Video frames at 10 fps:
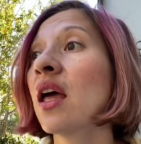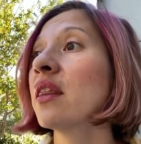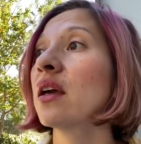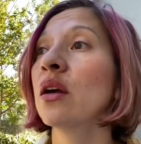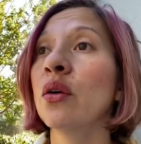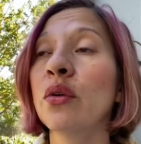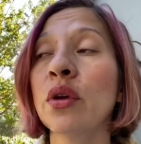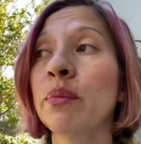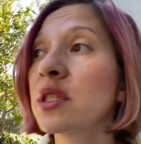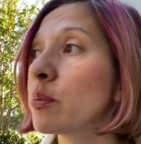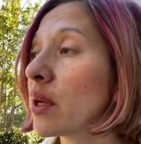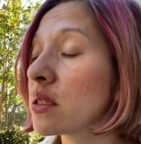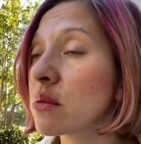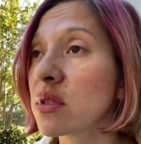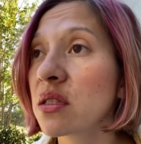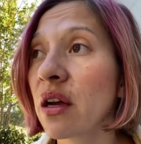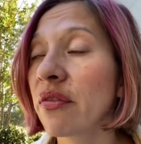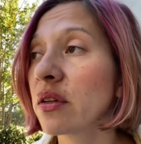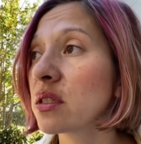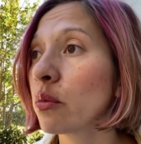then go spend some stuff
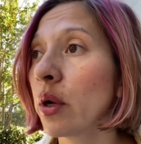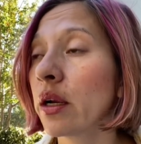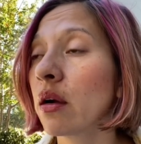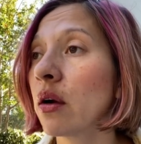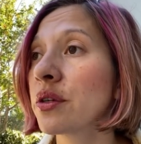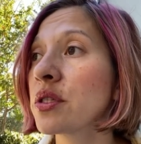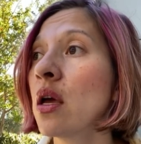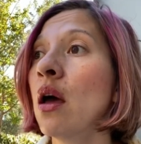on some credit cards.